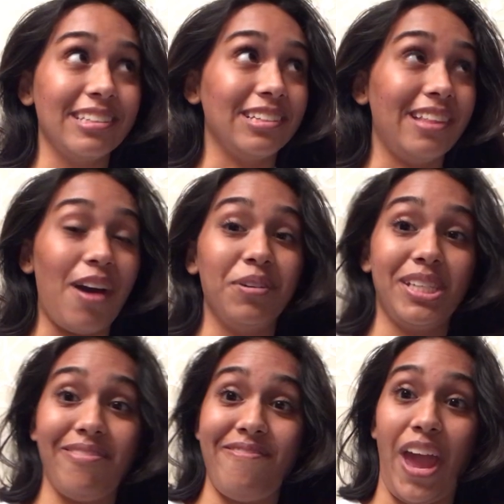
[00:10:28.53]
So that
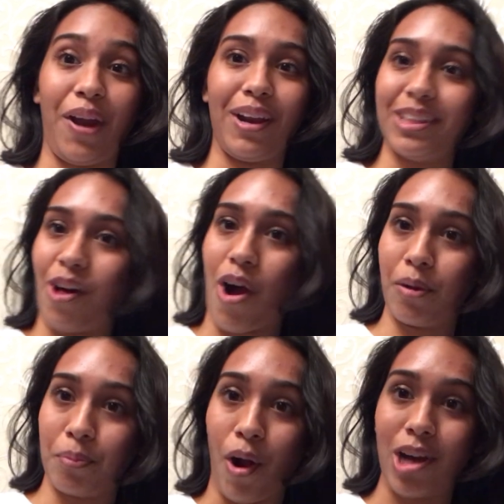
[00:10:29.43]
was a very
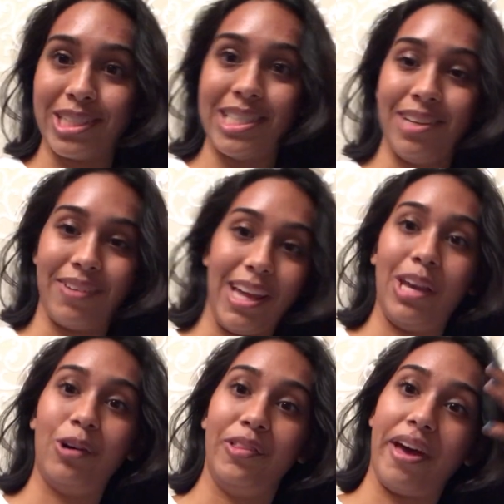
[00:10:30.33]
long process of
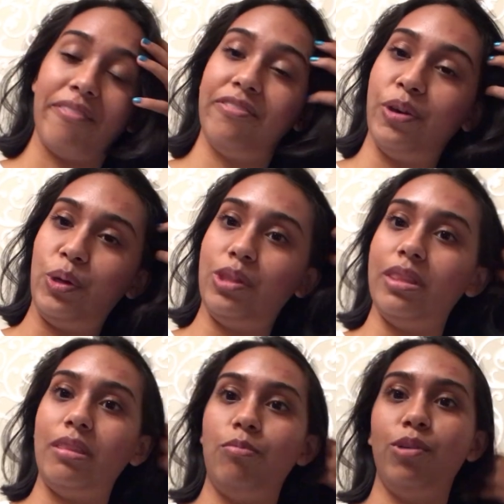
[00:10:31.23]
getting all that food.
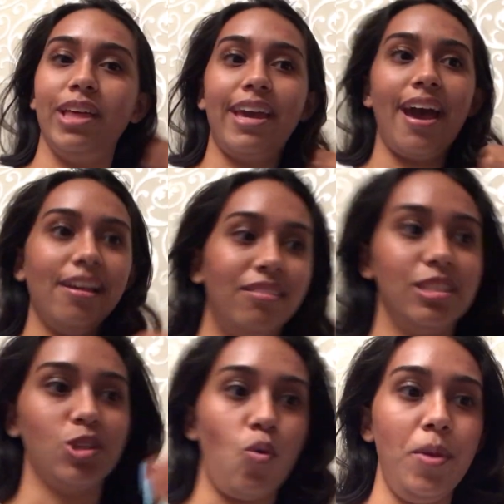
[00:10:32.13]
We like had
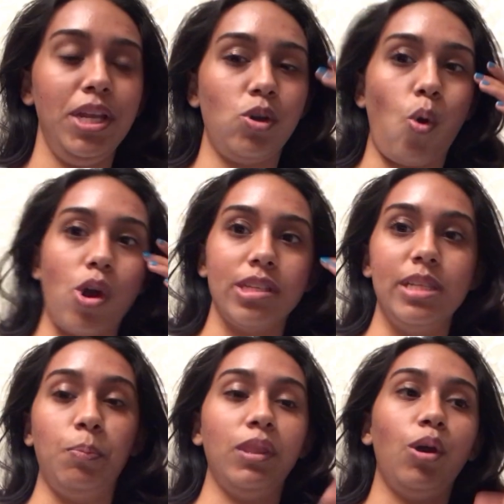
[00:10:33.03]
so many
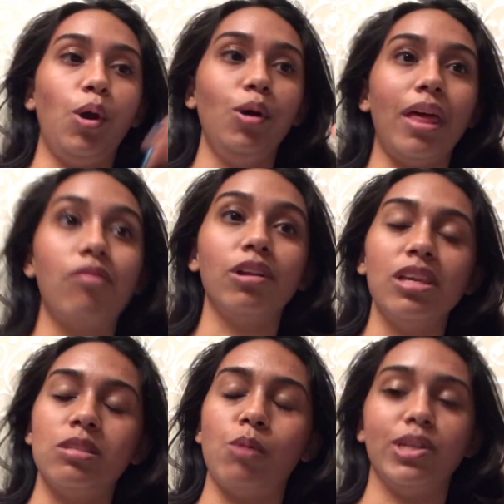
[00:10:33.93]
courses, but they're all like
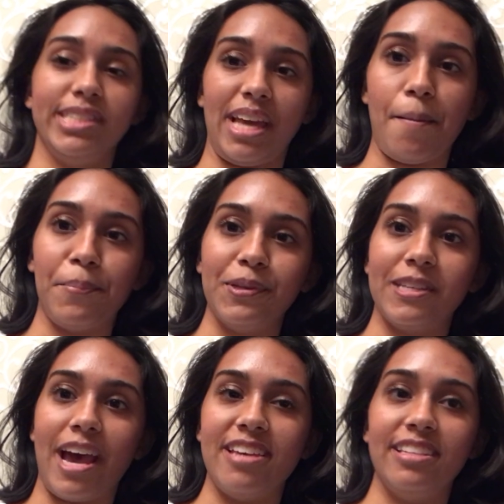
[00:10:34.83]
really small sample
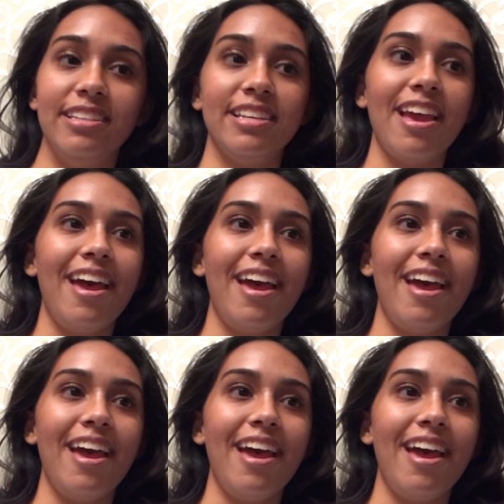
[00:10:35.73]
sizes.